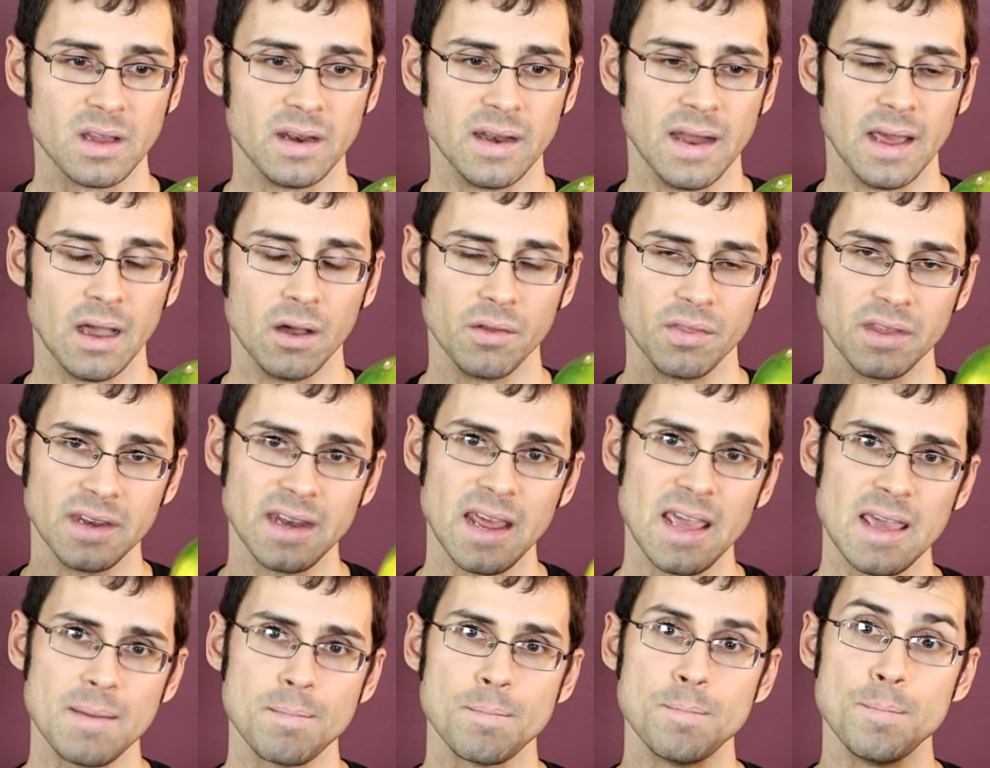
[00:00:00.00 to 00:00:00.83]
Now, the
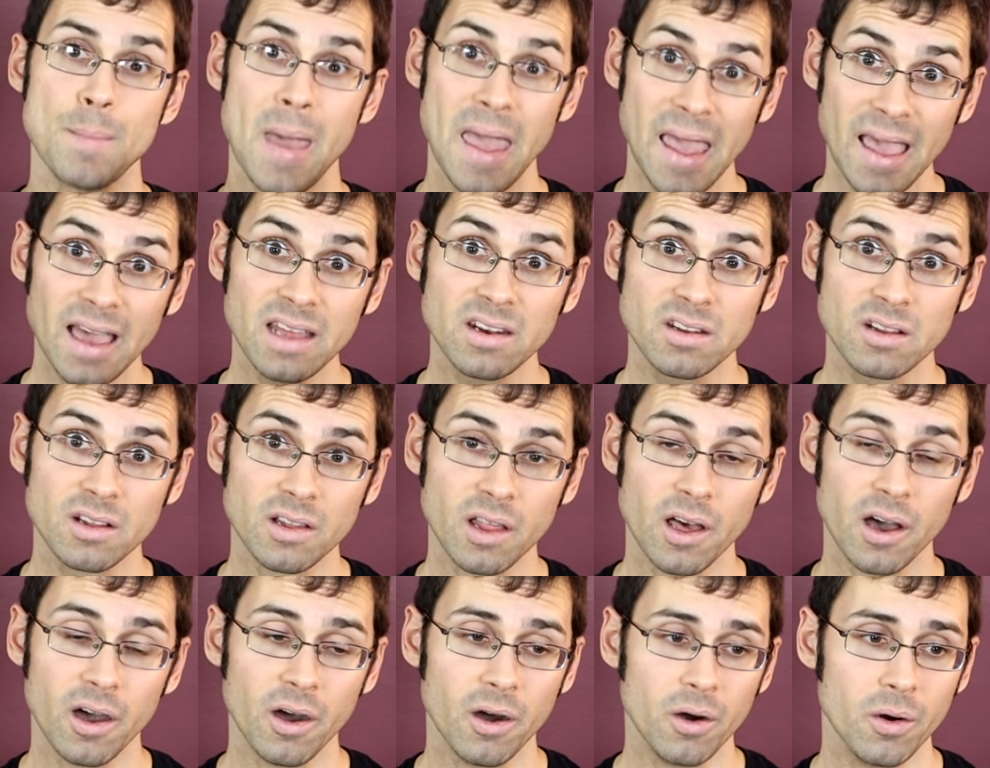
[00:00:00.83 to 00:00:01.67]
name
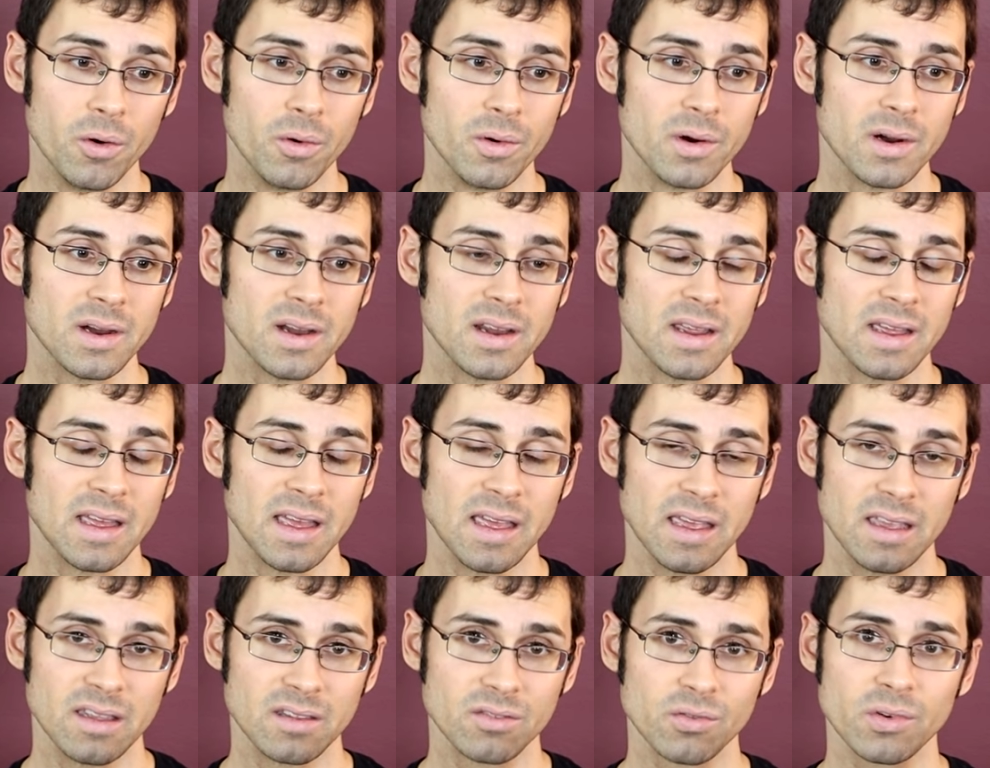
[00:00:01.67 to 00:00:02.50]
mandelo
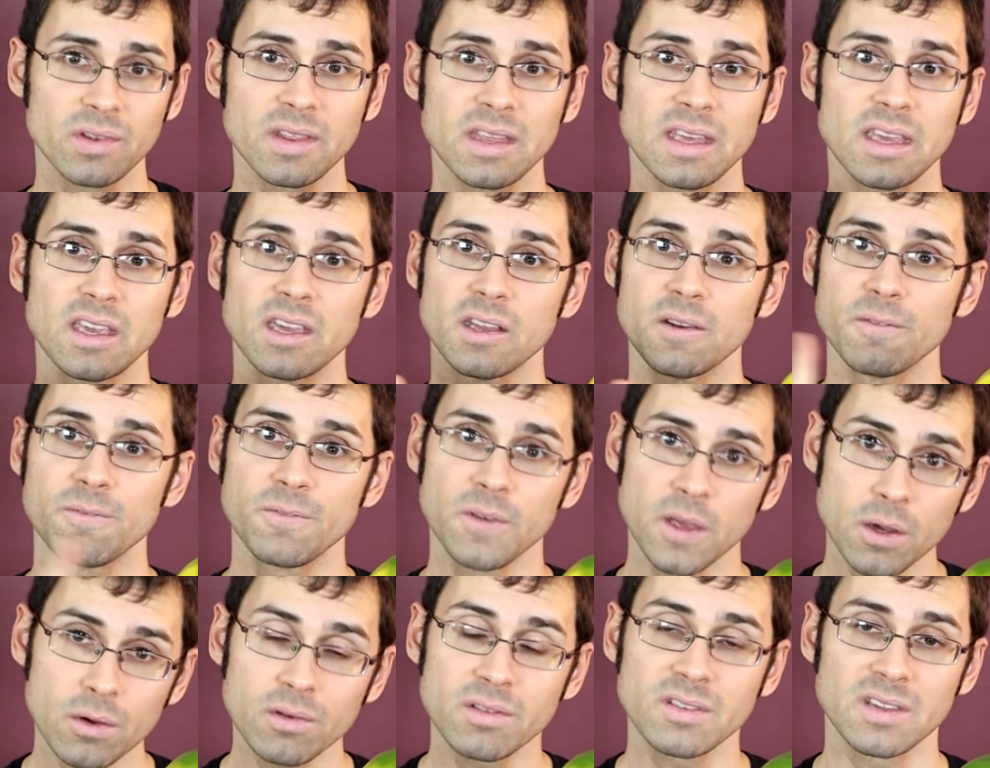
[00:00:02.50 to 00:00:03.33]
is really
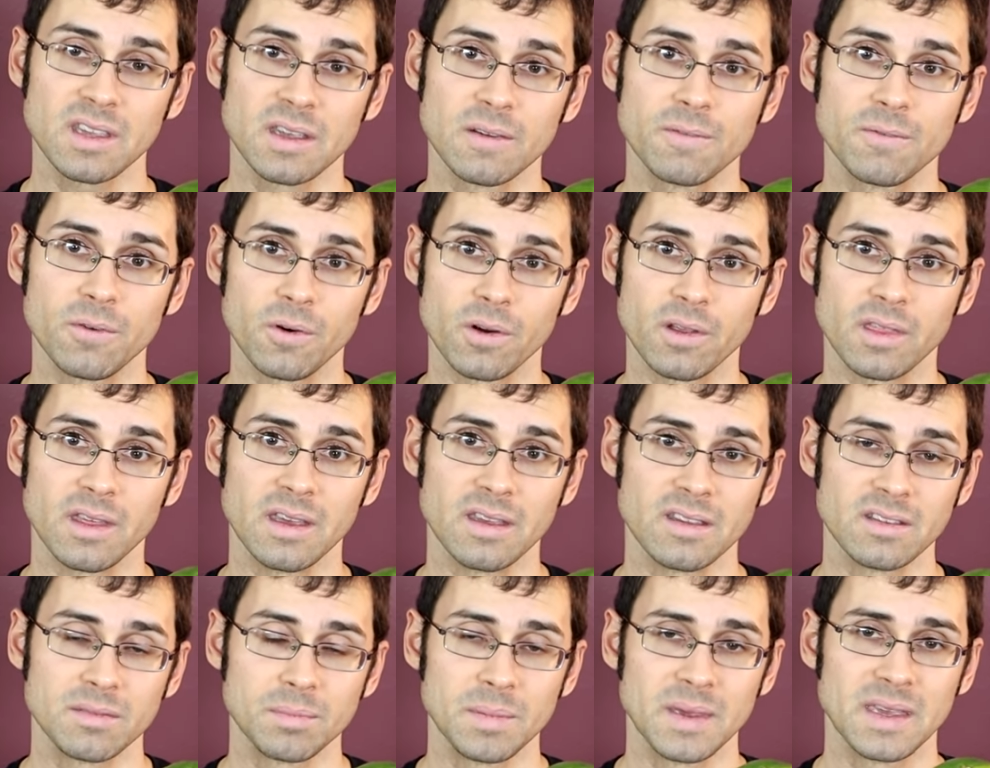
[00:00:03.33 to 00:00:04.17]
confusing for
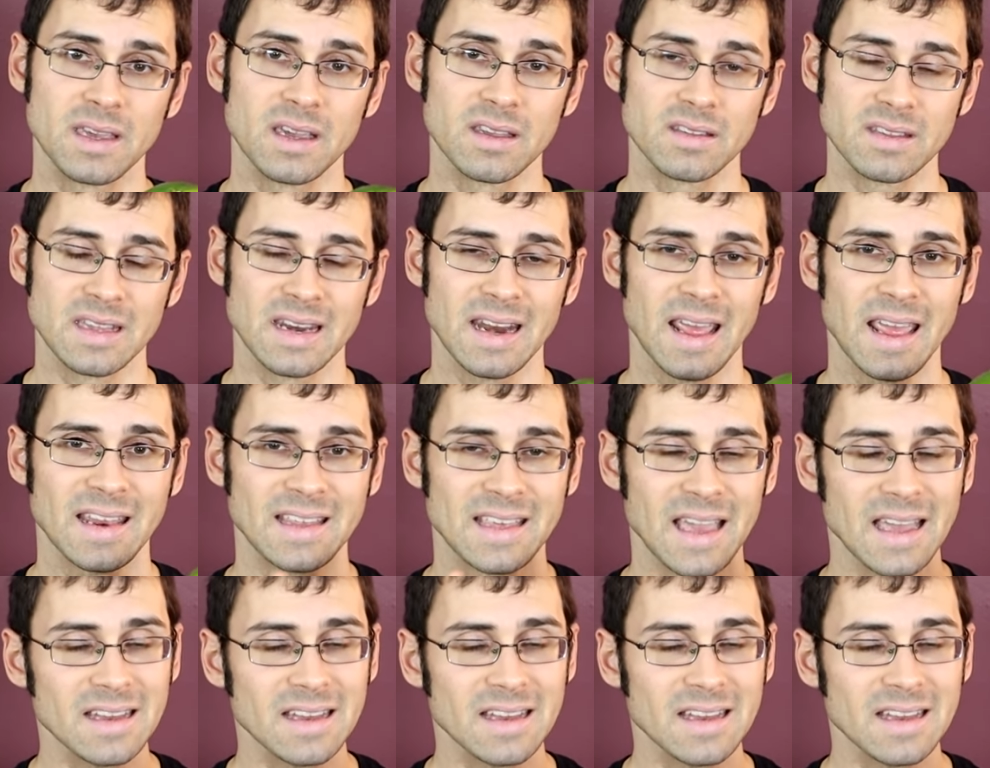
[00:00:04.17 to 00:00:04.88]
this because it